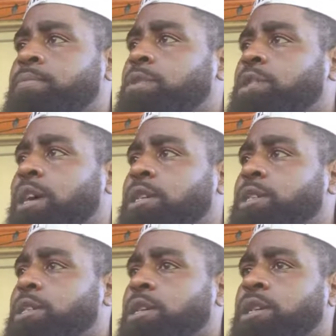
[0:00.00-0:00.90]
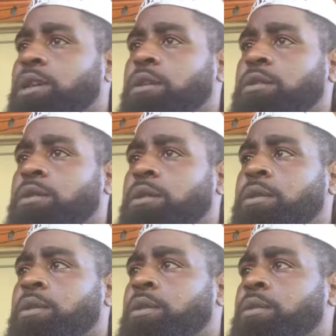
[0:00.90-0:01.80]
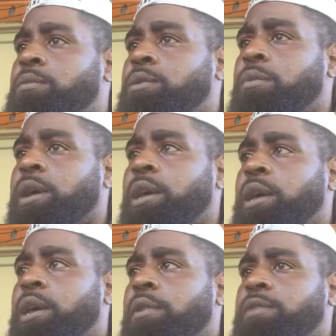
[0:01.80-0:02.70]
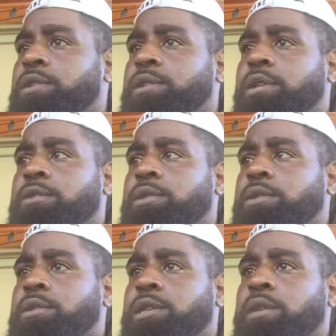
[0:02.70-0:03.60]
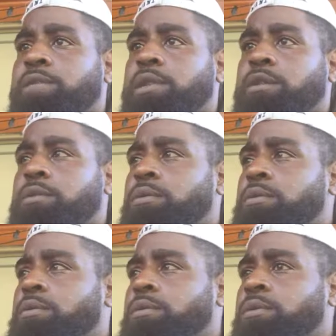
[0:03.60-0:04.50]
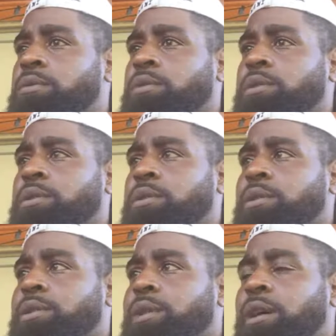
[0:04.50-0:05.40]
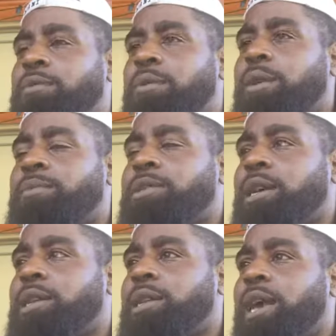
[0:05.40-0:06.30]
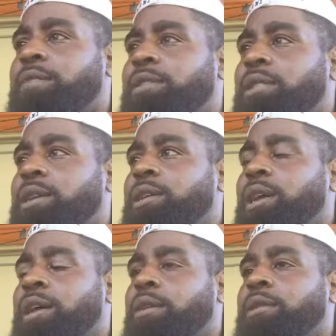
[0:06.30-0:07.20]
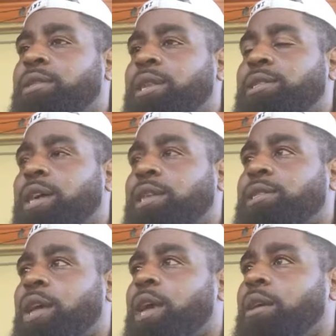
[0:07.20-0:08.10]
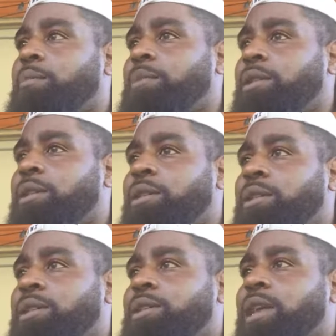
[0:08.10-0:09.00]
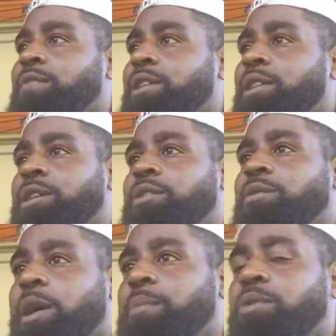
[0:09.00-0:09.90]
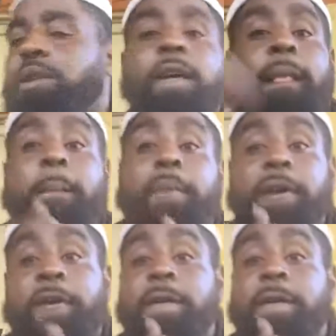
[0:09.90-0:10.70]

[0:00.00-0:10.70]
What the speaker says: What you call his son though? The redhead for the Celtics, TV dude. I don't know why I'm gonna say David Lee. I'm just, that's not his name. David Lee, the other white boy. But